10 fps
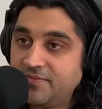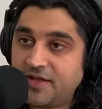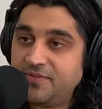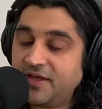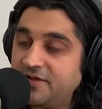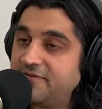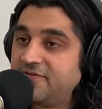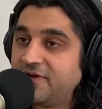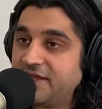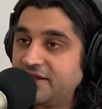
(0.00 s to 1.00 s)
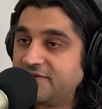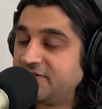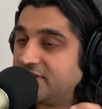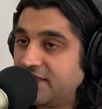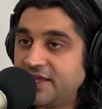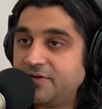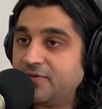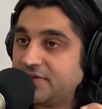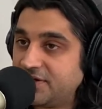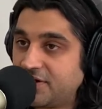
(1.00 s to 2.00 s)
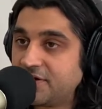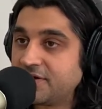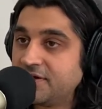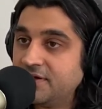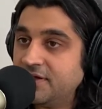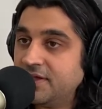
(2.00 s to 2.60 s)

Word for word: May I be unafraid of the light or the dark.